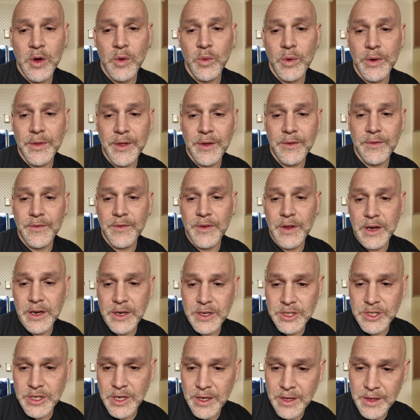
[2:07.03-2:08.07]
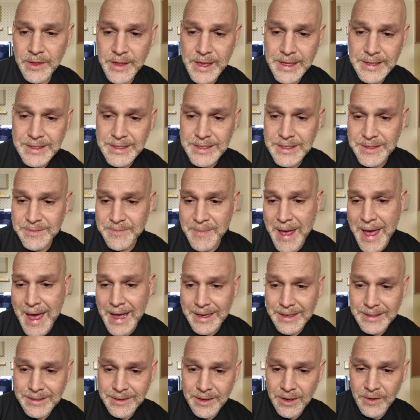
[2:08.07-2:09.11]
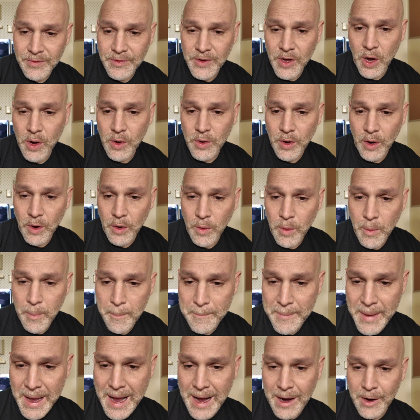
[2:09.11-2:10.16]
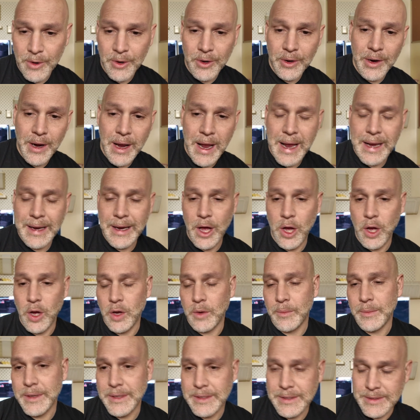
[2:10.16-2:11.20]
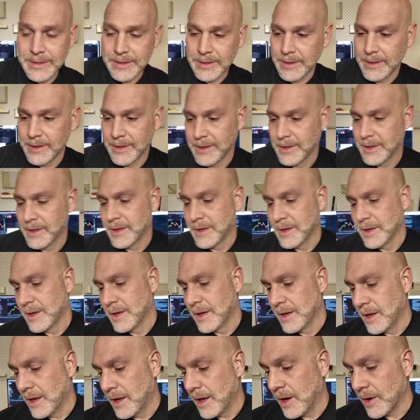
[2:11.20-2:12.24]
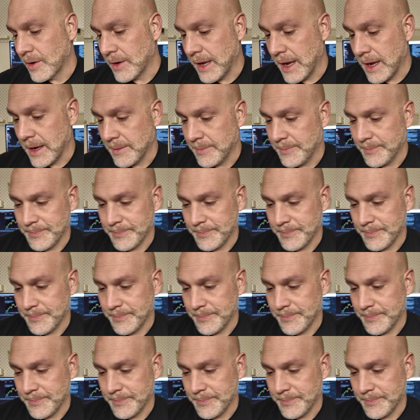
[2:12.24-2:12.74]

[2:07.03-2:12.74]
with a finish that smacks of cocoa powder and almonds. Okay.